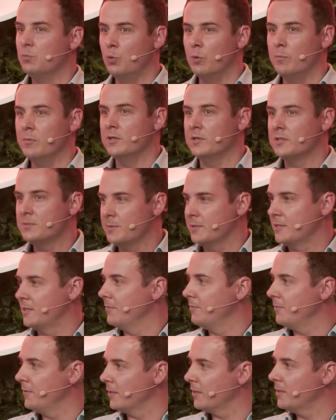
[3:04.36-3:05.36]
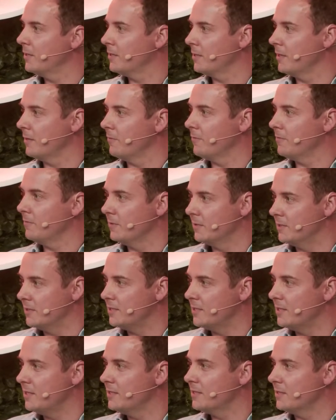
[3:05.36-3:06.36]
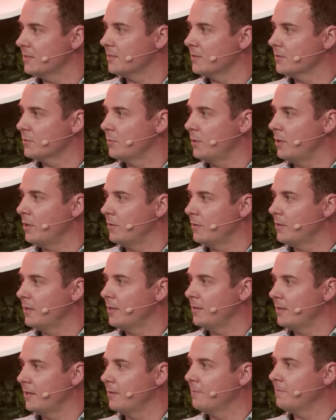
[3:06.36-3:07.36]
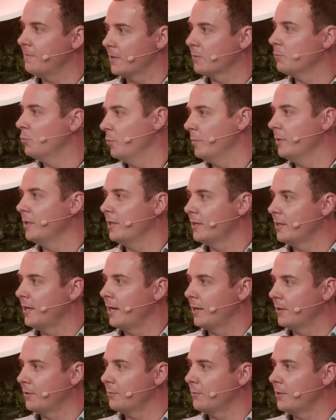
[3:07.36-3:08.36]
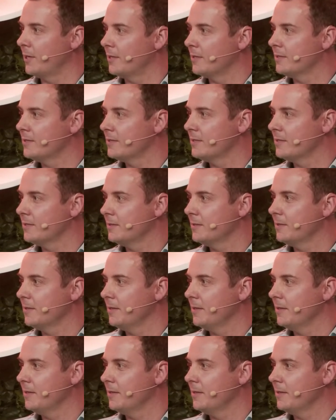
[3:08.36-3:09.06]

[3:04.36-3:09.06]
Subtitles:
women-specific kind of diseases as well that affect women at higher rates.